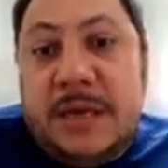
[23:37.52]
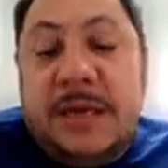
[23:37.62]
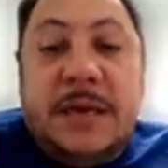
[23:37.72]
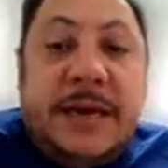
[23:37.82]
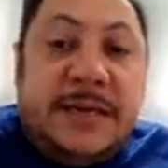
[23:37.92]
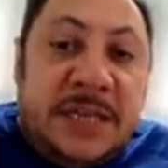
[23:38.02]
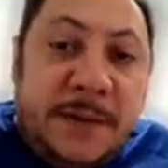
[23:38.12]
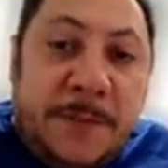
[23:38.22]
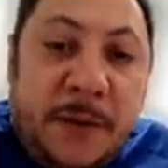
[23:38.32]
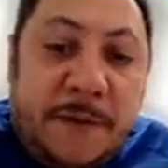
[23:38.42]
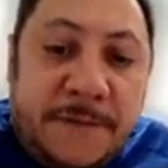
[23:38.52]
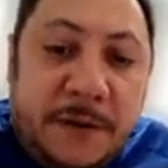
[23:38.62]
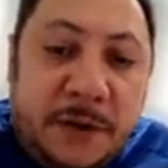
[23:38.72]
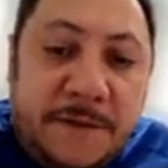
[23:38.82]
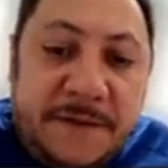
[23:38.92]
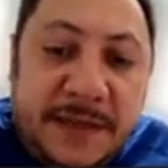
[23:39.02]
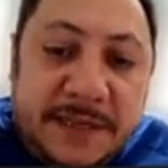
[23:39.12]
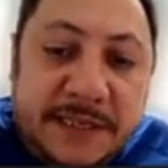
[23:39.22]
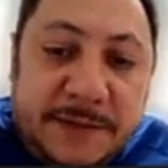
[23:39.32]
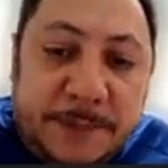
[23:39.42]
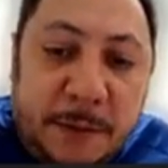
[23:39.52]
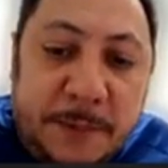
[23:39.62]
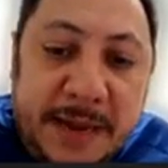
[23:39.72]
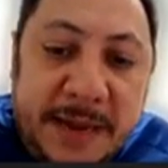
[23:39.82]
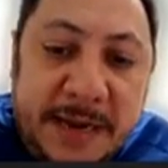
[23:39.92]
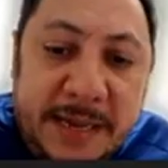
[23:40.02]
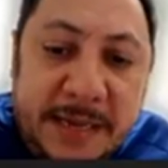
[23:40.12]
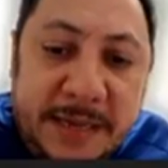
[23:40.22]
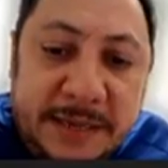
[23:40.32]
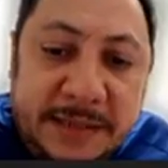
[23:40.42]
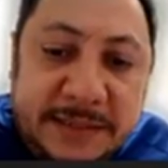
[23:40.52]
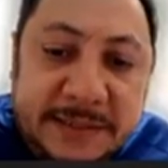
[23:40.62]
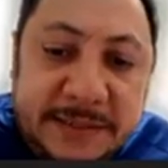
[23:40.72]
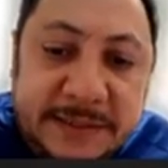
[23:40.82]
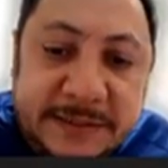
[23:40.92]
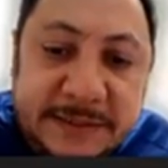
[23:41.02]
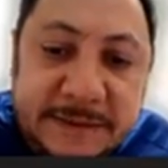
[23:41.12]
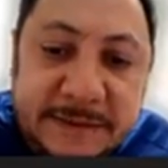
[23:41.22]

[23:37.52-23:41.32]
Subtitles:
Example of this property is